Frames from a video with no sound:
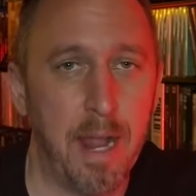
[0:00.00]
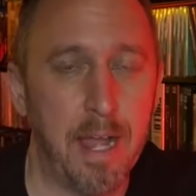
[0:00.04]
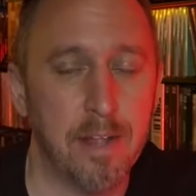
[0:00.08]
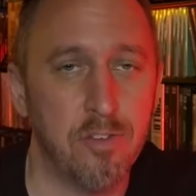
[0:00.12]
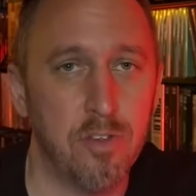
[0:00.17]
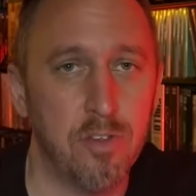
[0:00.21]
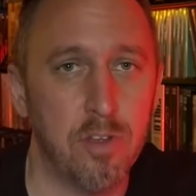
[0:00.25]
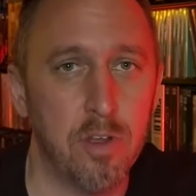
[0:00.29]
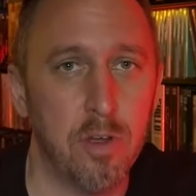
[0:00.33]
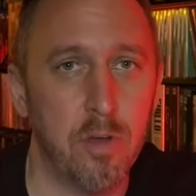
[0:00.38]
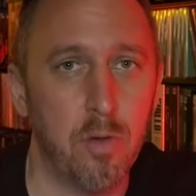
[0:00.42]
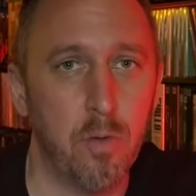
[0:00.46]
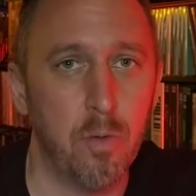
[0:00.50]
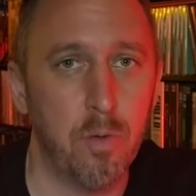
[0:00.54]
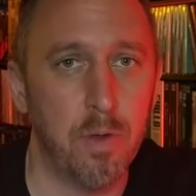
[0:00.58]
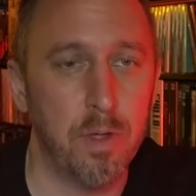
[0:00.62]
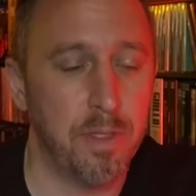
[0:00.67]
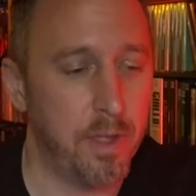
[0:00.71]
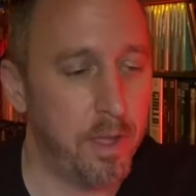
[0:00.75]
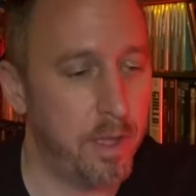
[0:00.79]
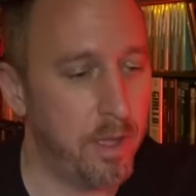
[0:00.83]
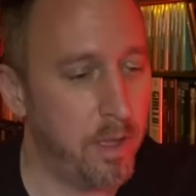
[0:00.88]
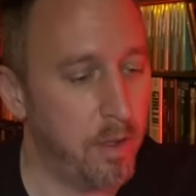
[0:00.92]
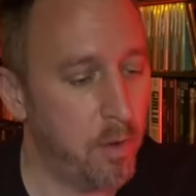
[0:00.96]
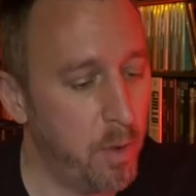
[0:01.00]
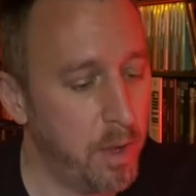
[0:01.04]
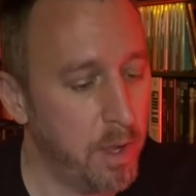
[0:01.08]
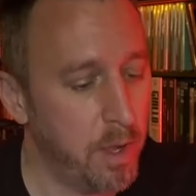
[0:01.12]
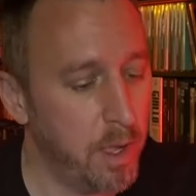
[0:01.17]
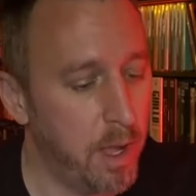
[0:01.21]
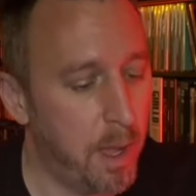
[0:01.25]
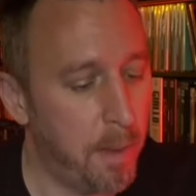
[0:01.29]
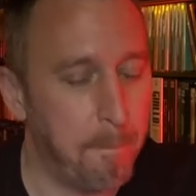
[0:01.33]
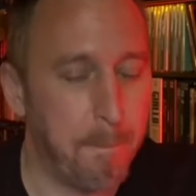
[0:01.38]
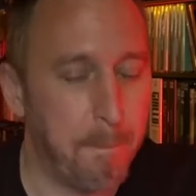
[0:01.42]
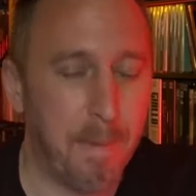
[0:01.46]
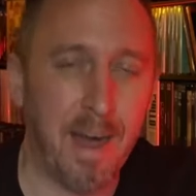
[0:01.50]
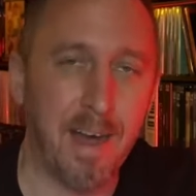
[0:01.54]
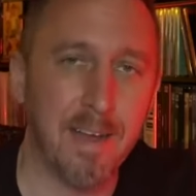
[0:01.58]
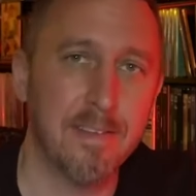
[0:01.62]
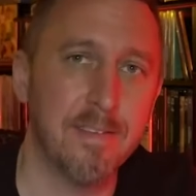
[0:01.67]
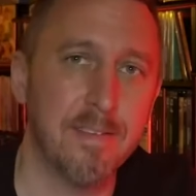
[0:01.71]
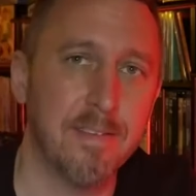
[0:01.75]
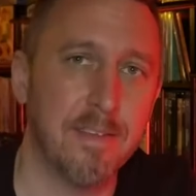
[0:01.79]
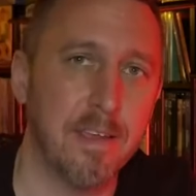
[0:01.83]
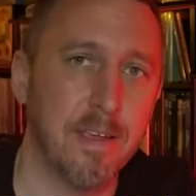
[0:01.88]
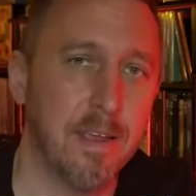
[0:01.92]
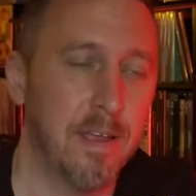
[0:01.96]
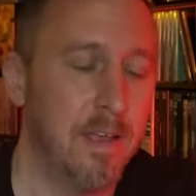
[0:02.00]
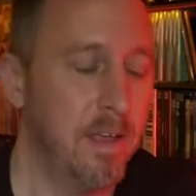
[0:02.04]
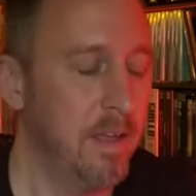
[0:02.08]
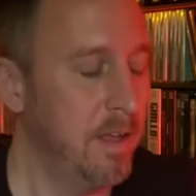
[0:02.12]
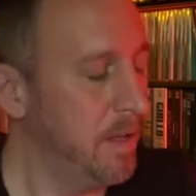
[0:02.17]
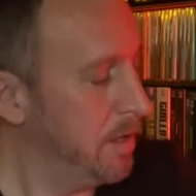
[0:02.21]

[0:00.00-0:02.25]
at you with a quick unboxing